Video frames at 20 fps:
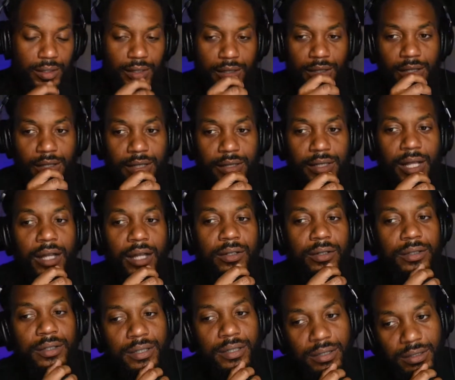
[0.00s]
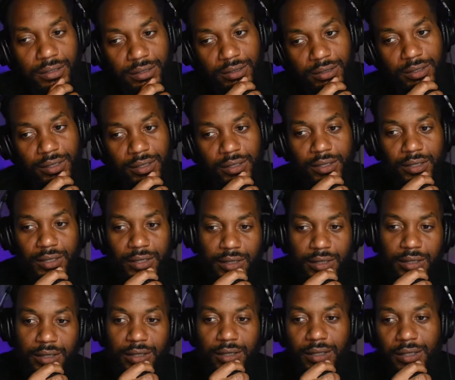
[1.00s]
Donald.
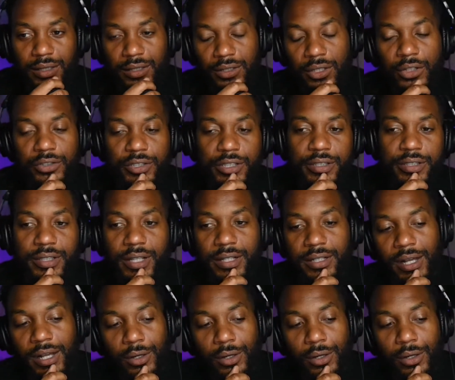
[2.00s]
Duchess said hello.